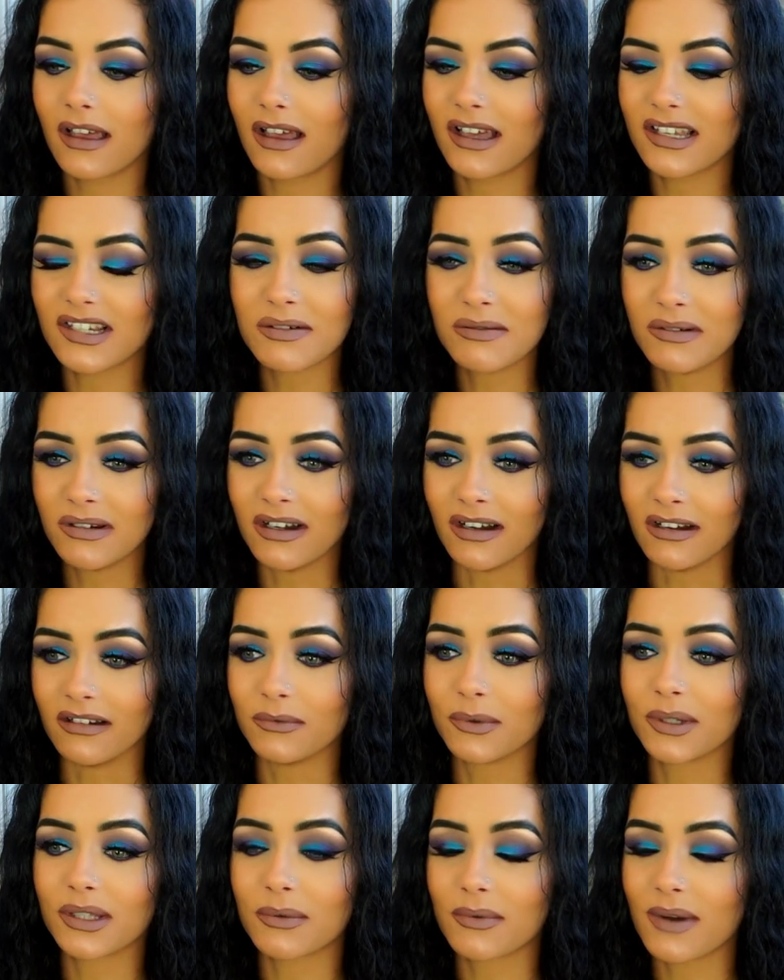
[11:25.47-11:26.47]
I don't know
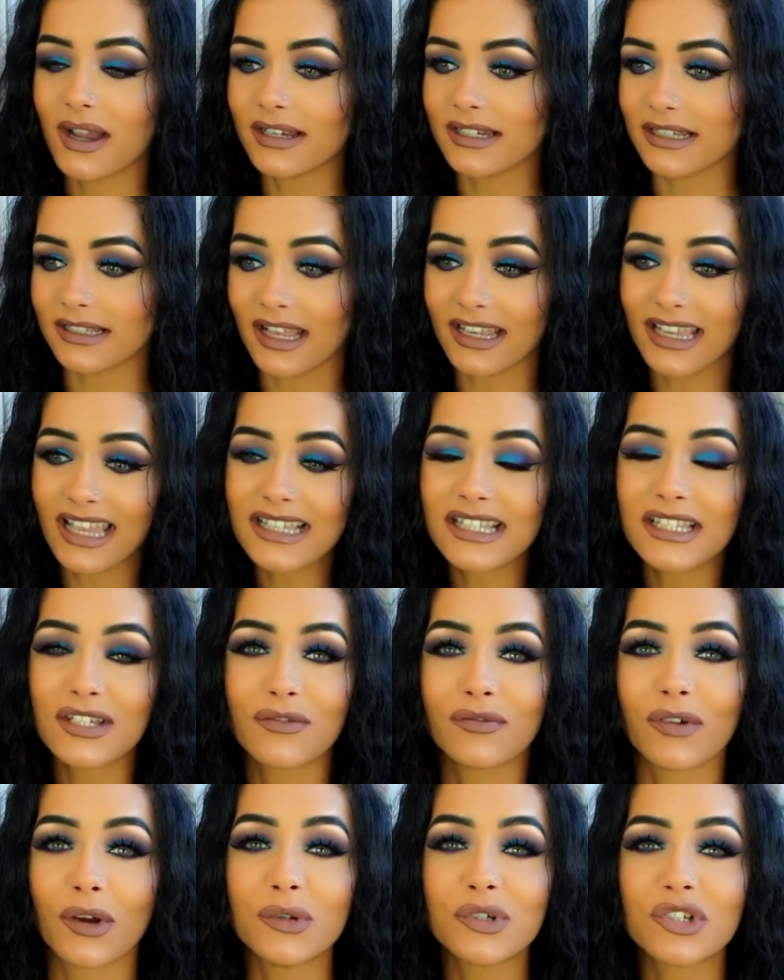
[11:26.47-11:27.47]
what the word is, I guess
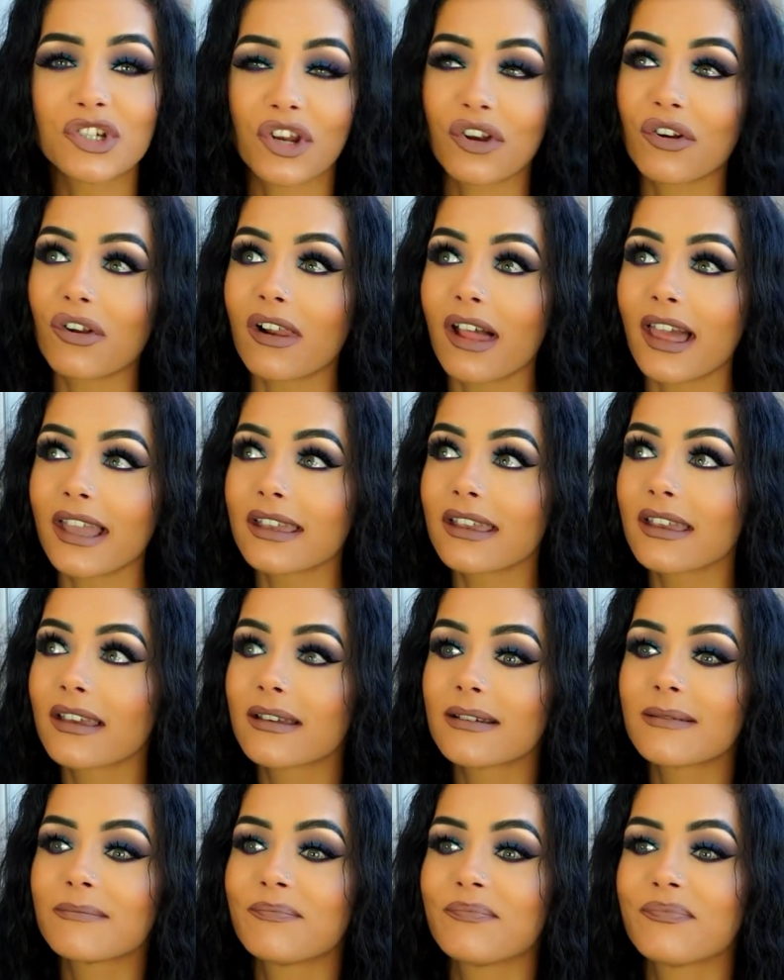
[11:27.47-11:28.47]
devotion or like,
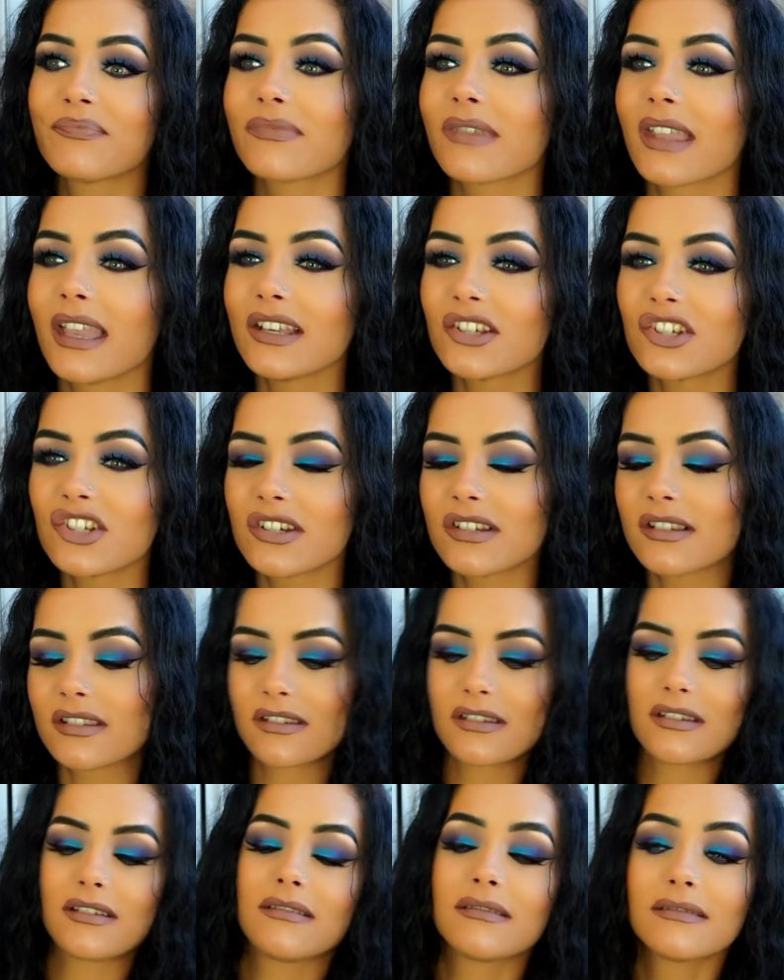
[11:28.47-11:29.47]
it's
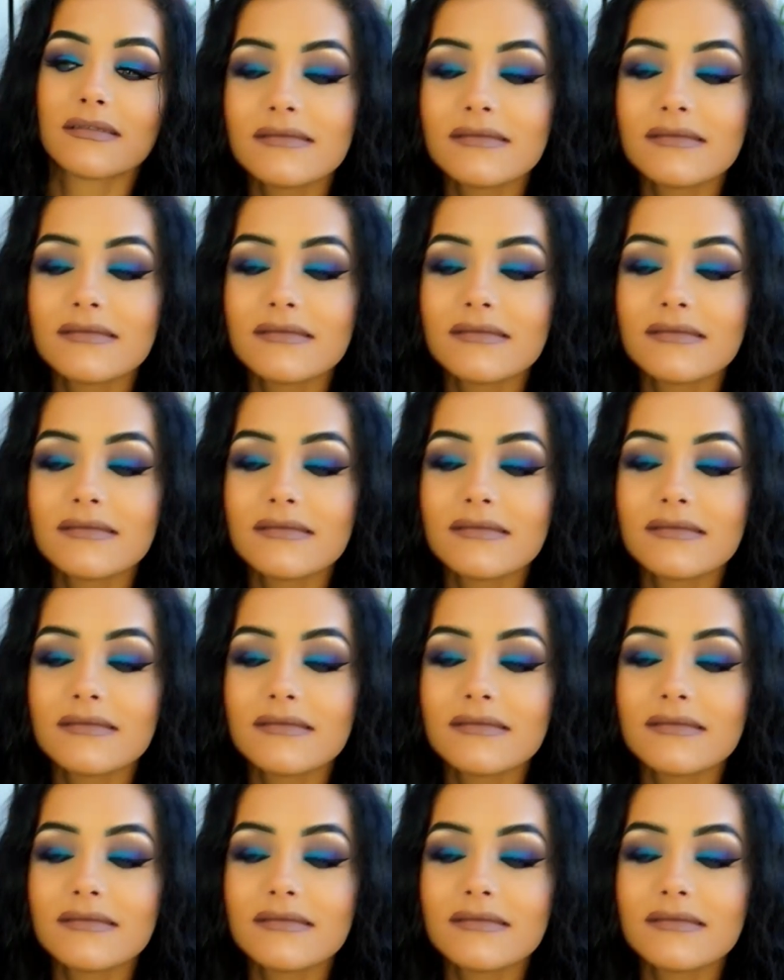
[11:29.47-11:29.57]
just